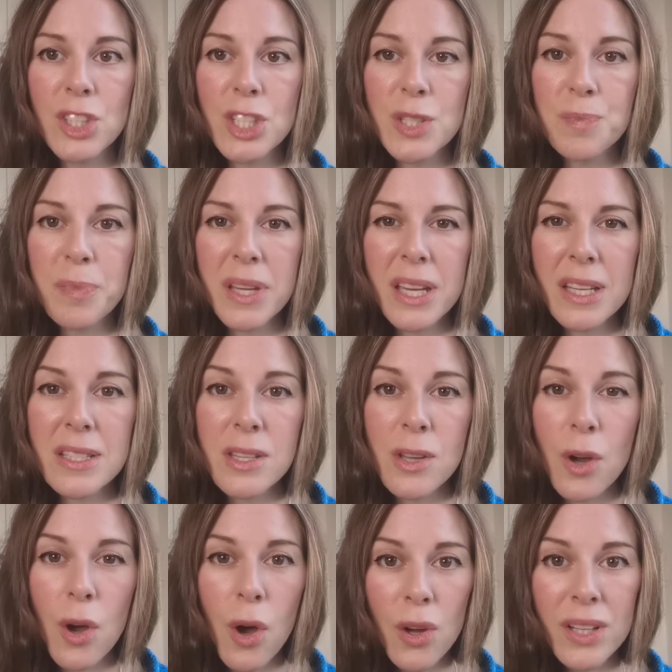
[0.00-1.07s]
just be as
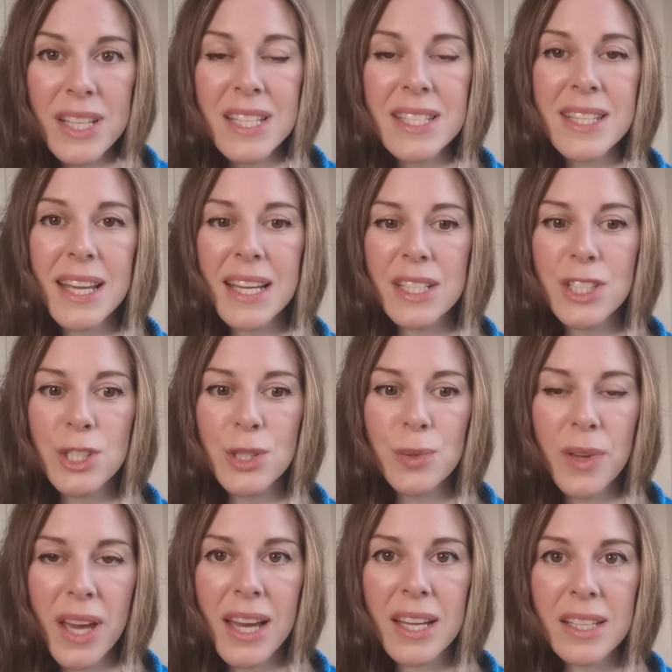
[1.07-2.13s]
honest as you
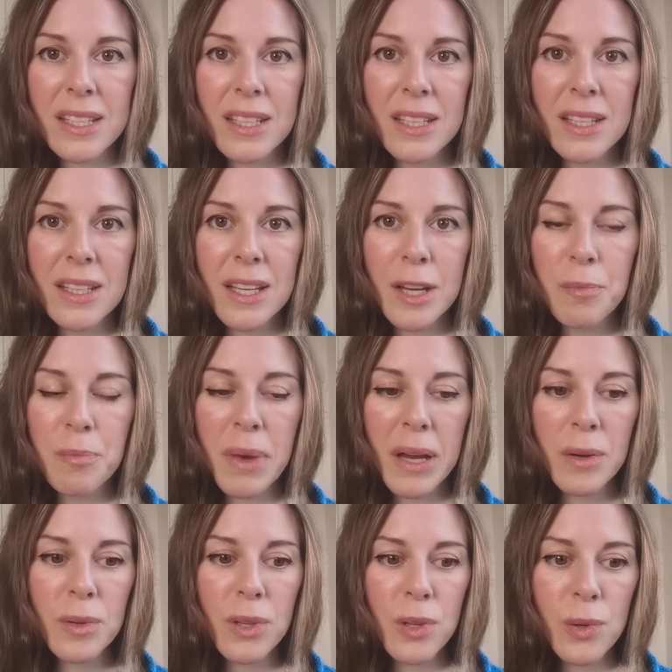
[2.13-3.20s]
can
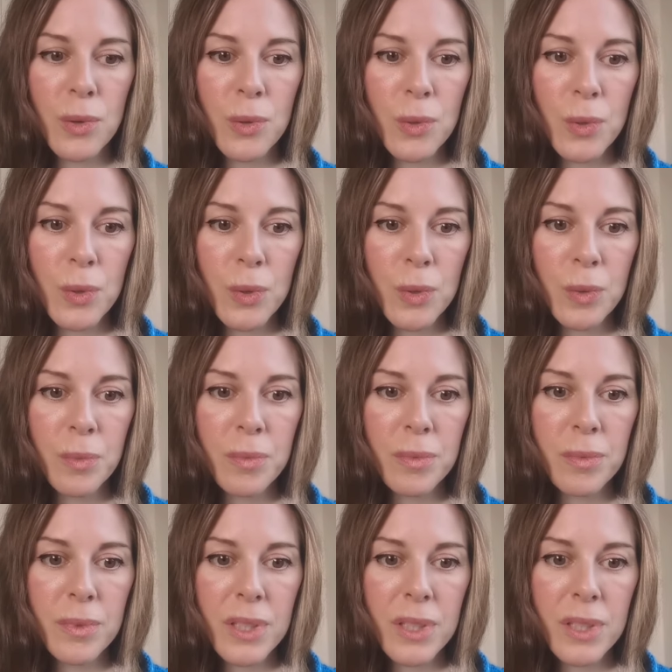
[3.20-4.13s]
about your